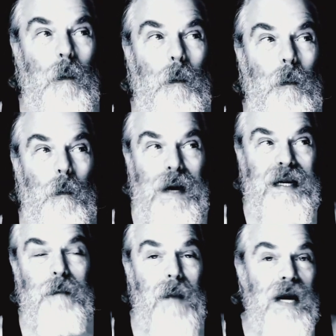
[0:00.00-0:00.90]
We
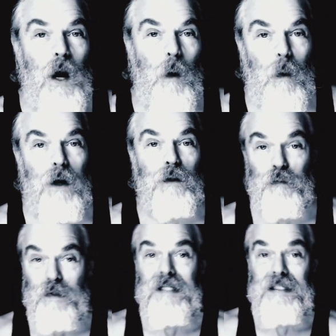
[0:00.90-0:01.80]
can make our world
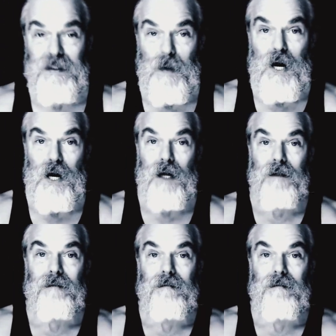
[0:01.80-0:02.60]
really small.